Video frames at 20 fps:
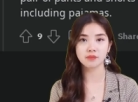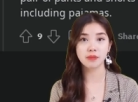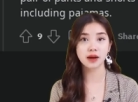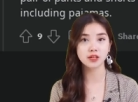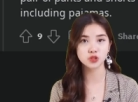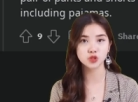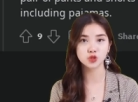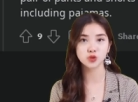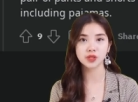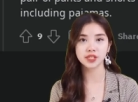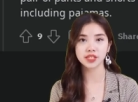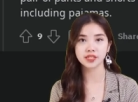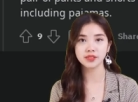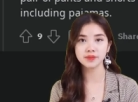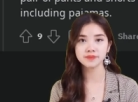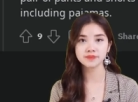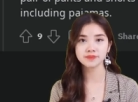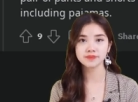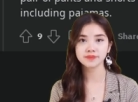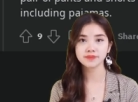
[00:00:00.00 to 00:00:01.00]
It's just
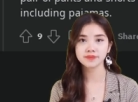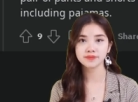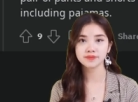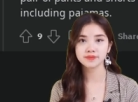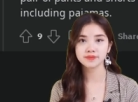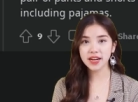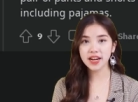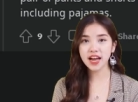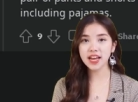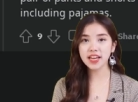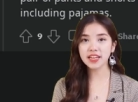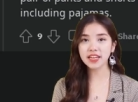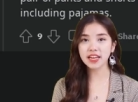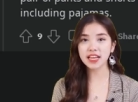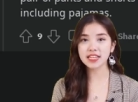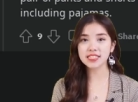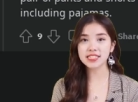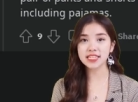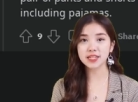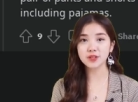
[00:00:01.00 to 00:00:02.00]
not always easy
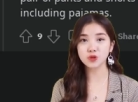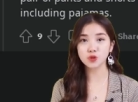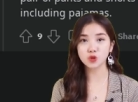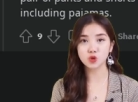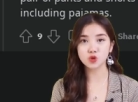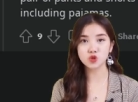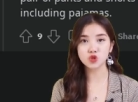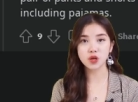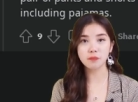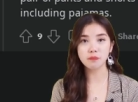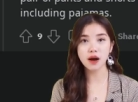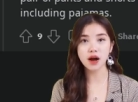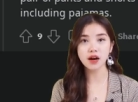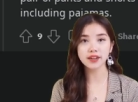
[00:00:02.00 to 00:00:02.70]
to find them.